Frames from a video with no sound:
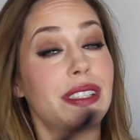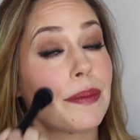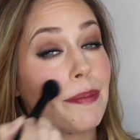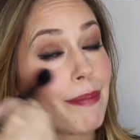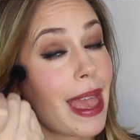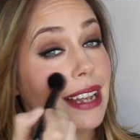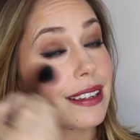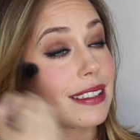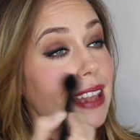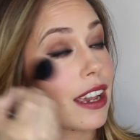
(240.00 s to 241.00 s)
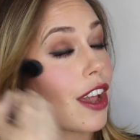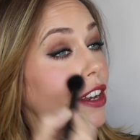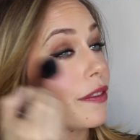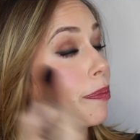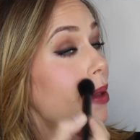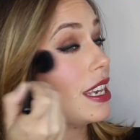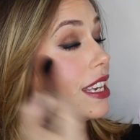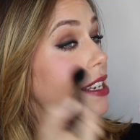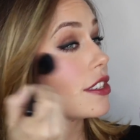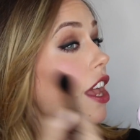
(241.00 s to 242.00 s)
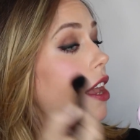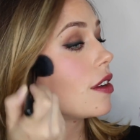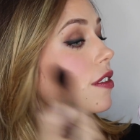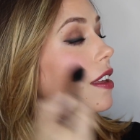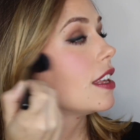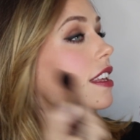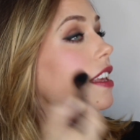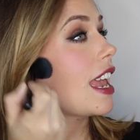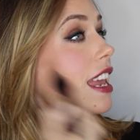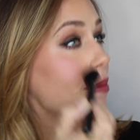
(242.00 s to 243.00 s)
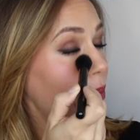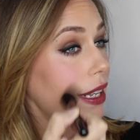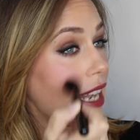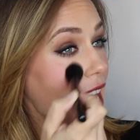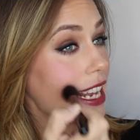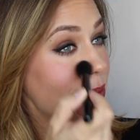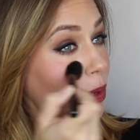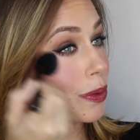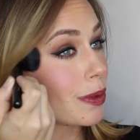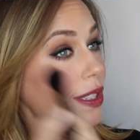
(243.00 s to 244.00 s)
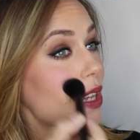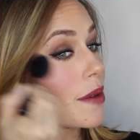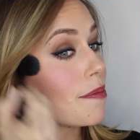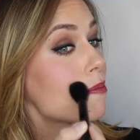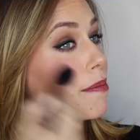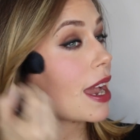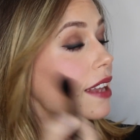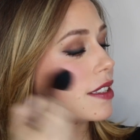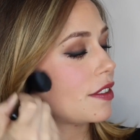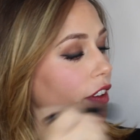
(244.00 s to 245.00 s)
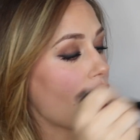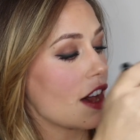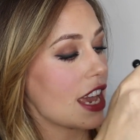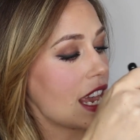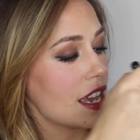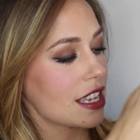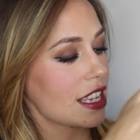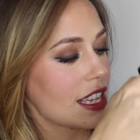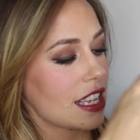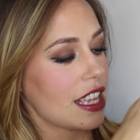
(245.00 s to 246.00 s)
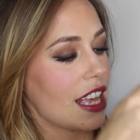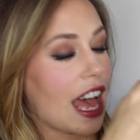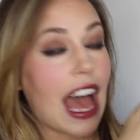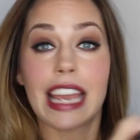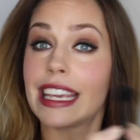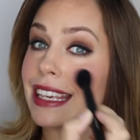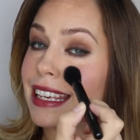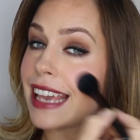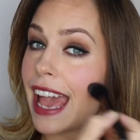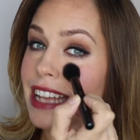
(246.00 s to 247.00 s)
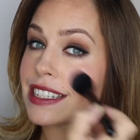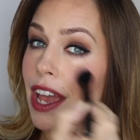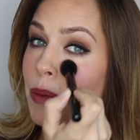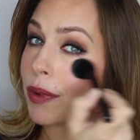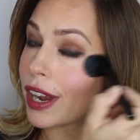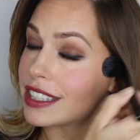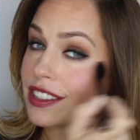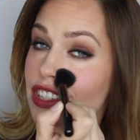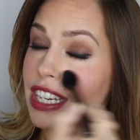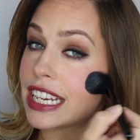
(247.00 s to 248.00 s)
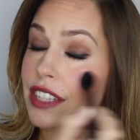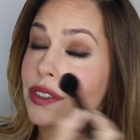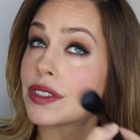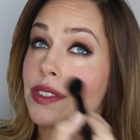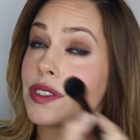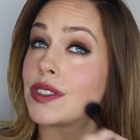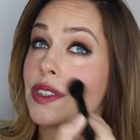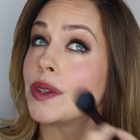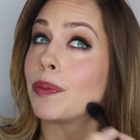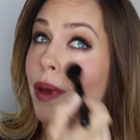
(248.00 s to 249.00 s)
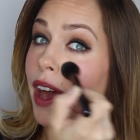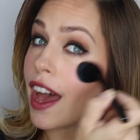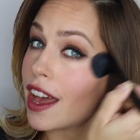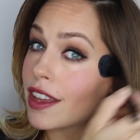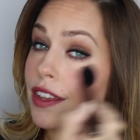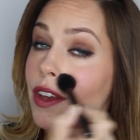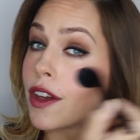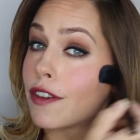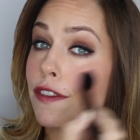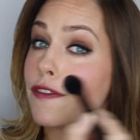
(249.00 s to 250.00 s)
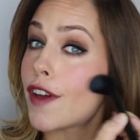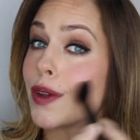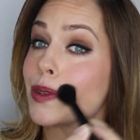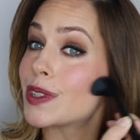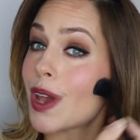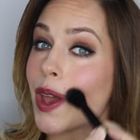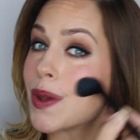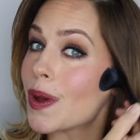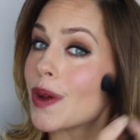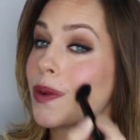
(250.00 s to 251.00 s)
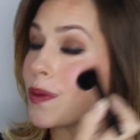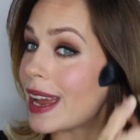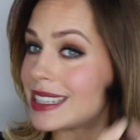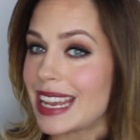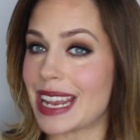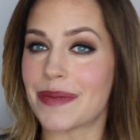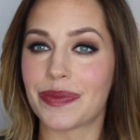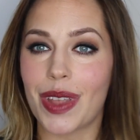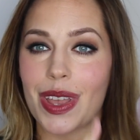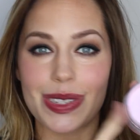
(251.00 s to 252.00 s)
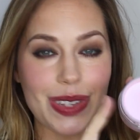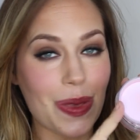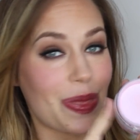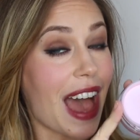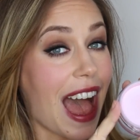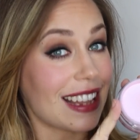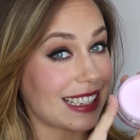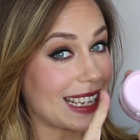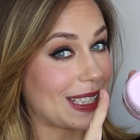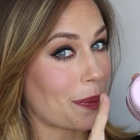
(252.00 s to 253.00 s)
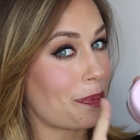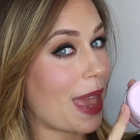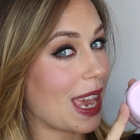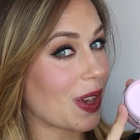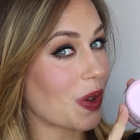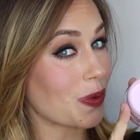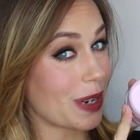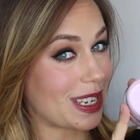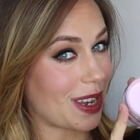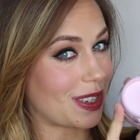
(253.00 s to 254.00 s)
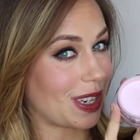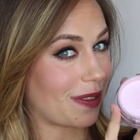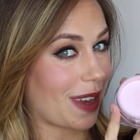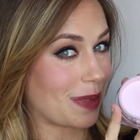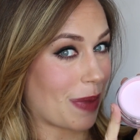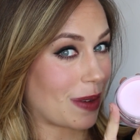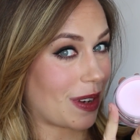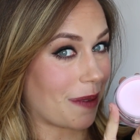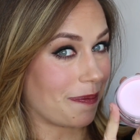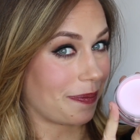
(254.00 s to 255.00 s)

cement that kind of pinky tone in place, but also mattify and get a bride's cheeks super photo ready. So that is the pink retouching face powder.